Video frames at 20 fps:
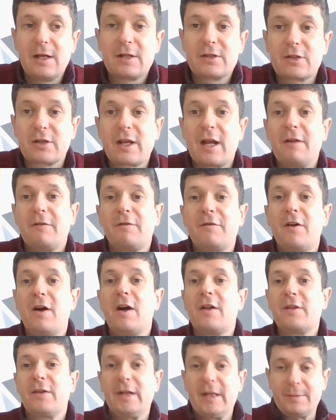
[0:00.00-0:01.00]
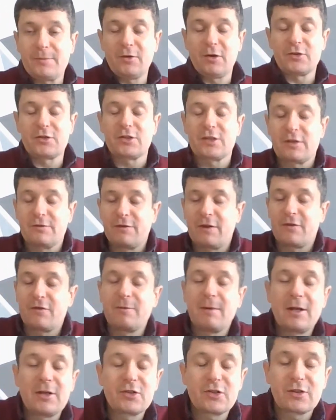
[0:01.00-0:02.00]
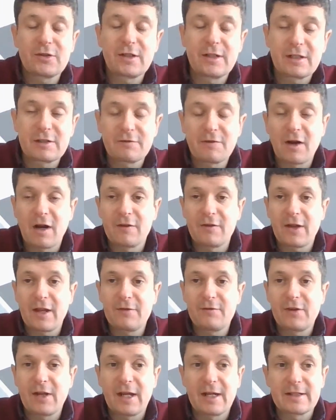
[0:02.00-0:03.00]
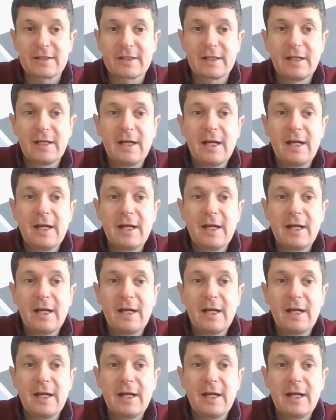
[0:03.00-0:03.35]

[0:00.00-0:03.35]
so going further in the Protestant Reformation than his father Henry had.